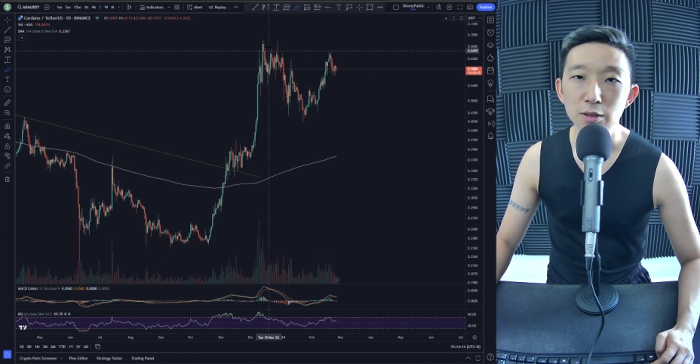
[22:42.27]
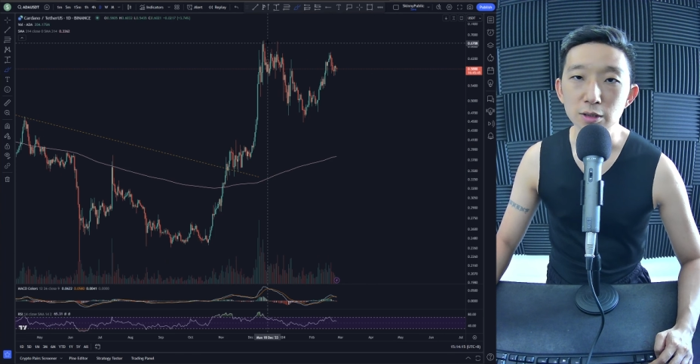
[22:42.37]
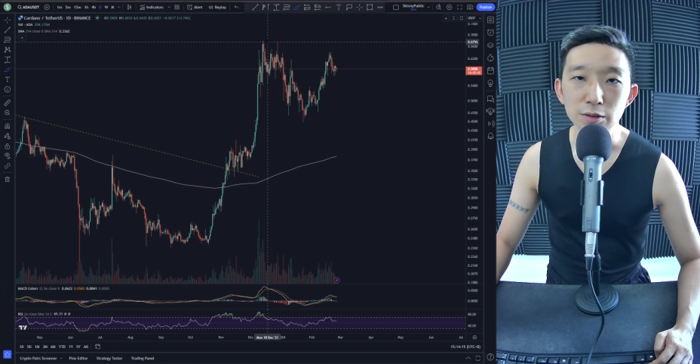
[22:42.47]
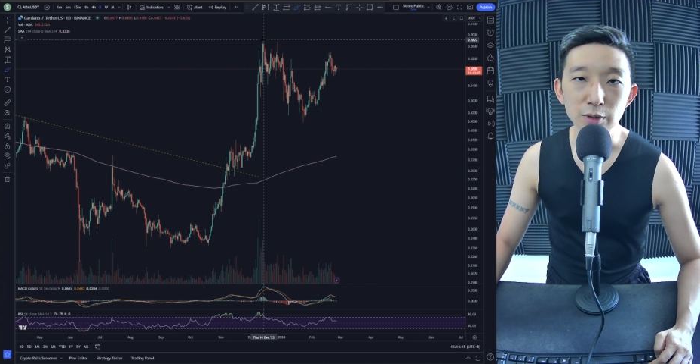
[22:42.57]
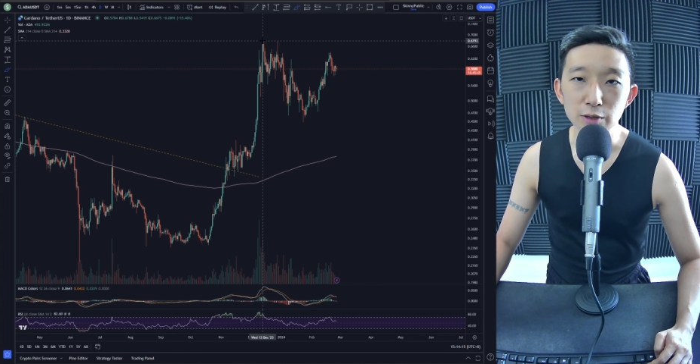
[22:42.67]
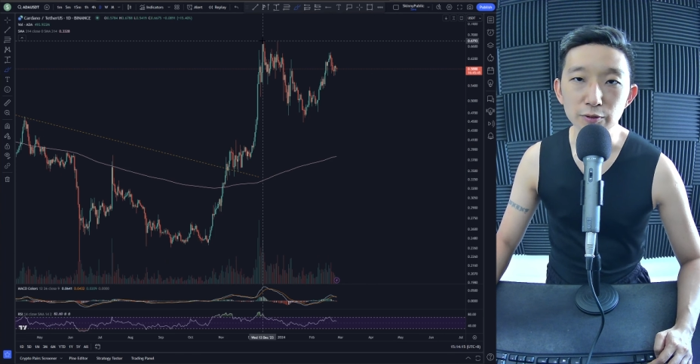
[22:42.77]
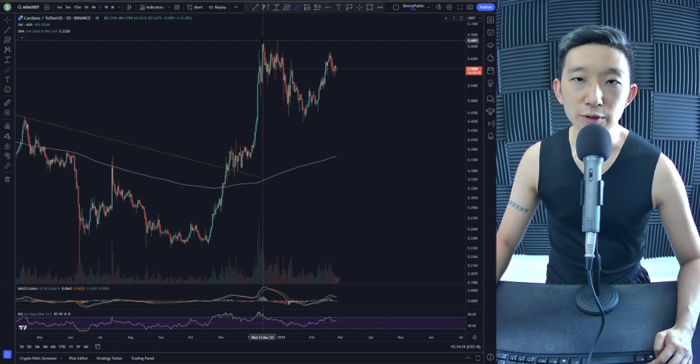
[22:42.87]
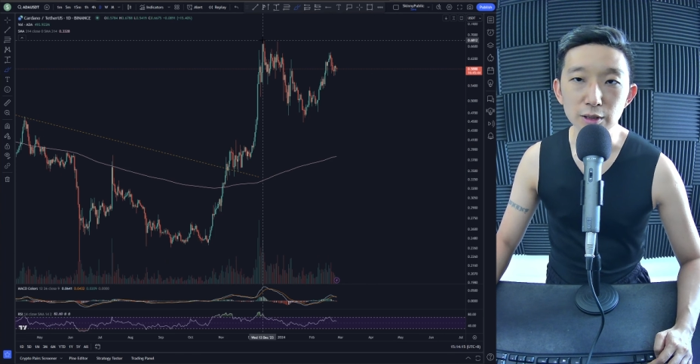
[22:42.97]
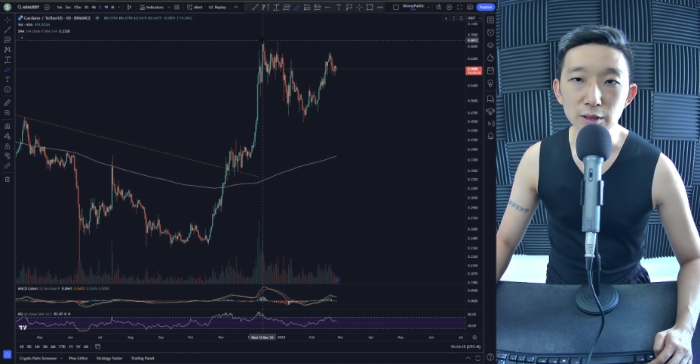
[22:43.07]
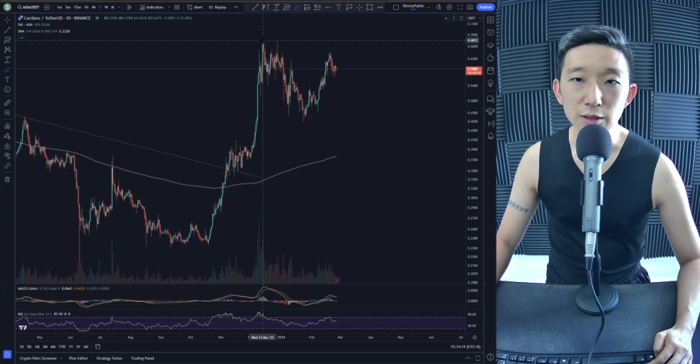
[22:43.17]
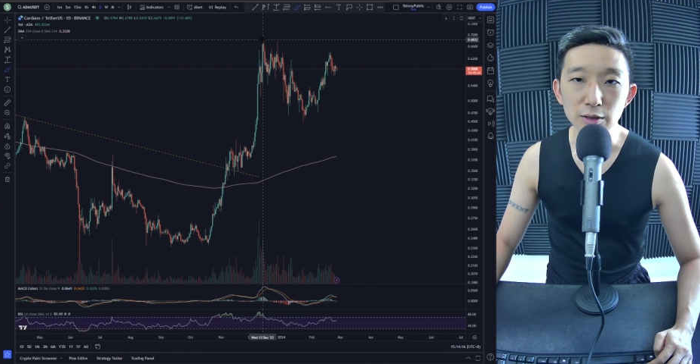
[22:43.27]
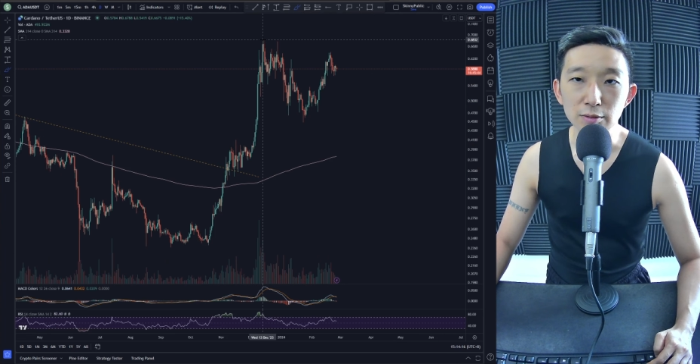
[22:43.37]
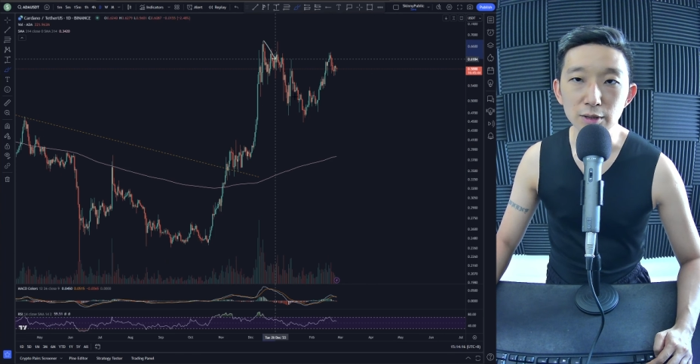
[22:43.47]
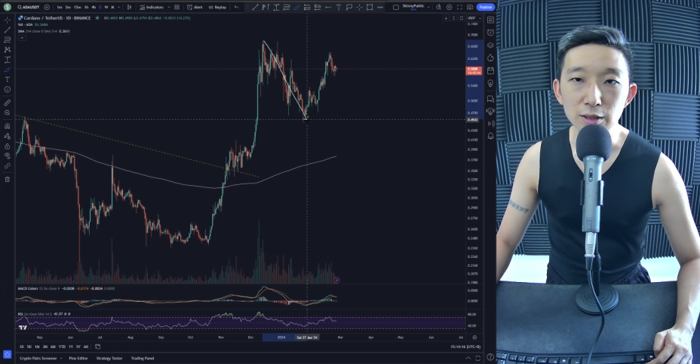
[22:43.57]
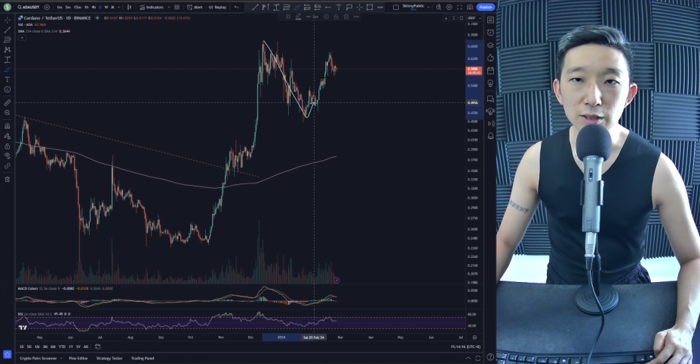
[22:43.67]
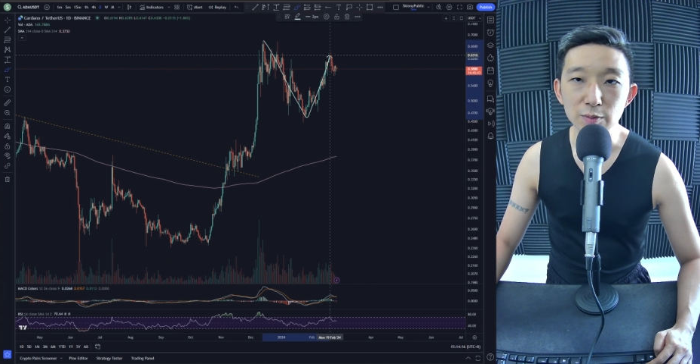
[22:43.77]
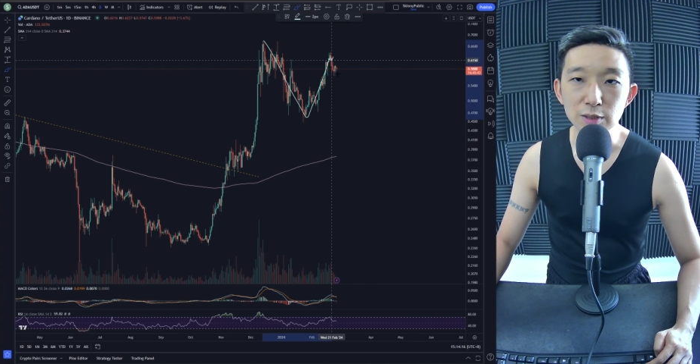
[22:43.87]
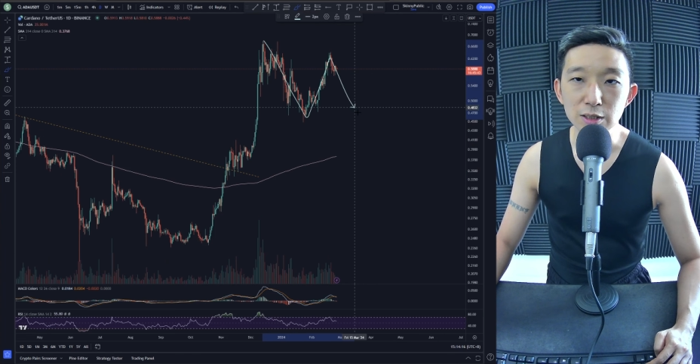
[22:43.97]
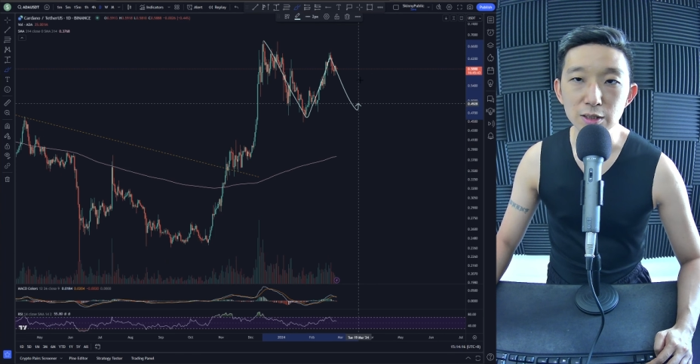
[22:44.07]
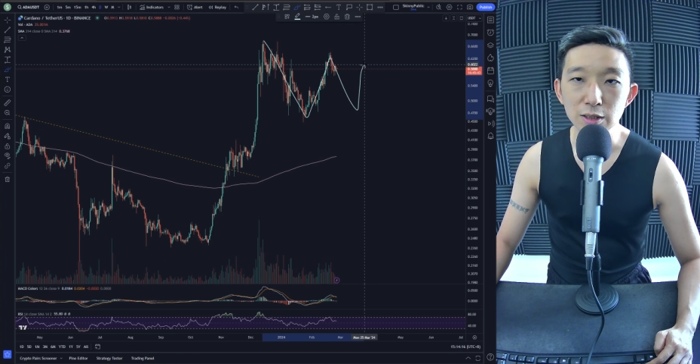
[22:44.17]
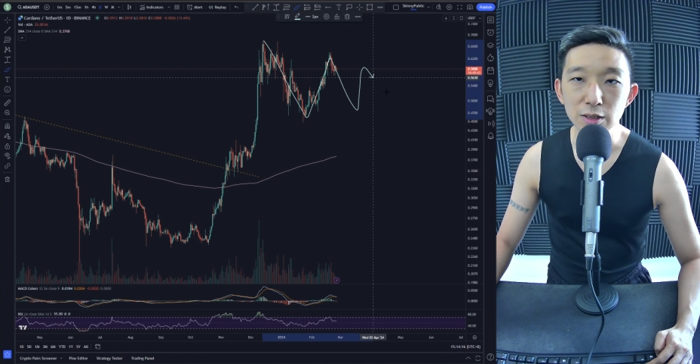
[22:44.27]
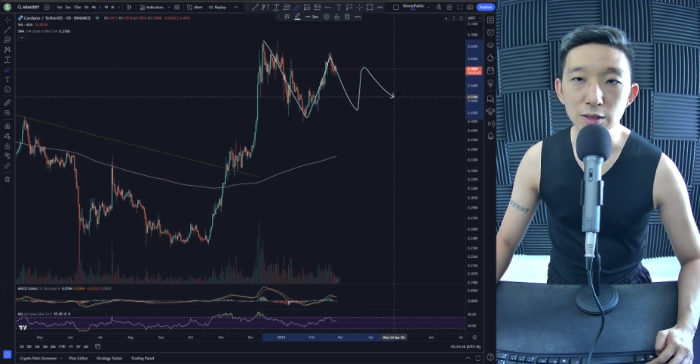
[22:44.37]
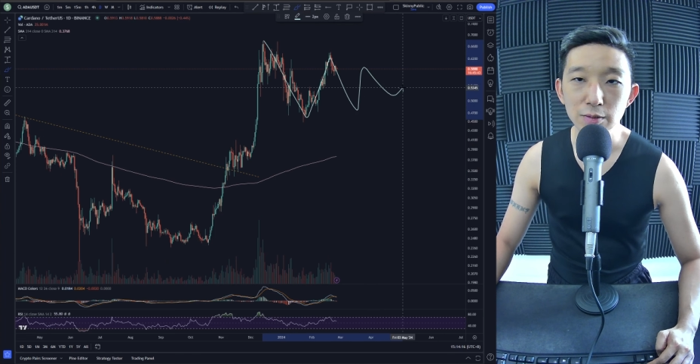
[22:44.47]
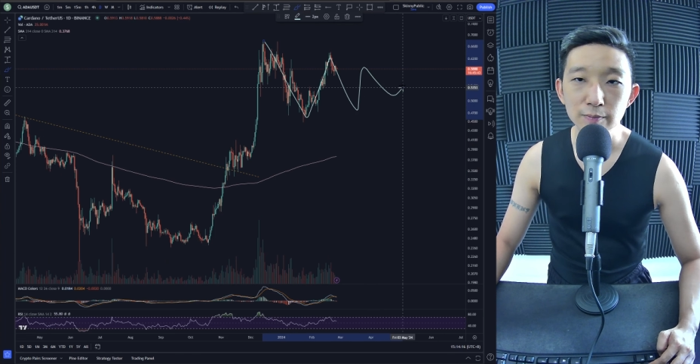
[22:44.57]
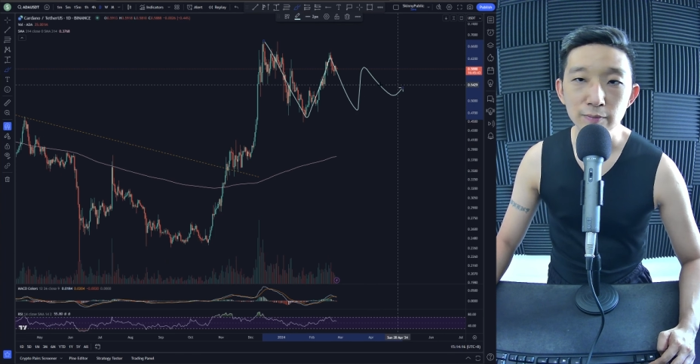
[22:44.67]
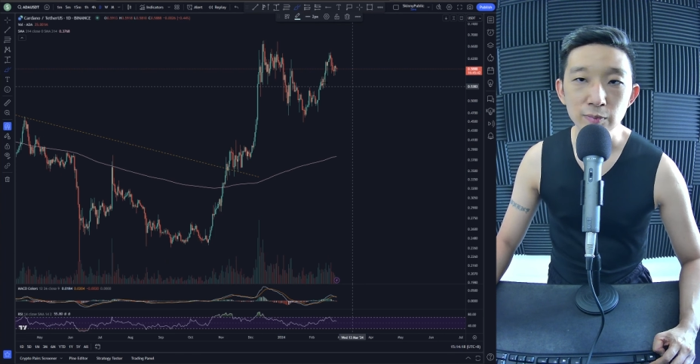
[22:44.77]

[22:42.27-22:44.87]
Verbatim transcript: uh, whether if we get an ABCDE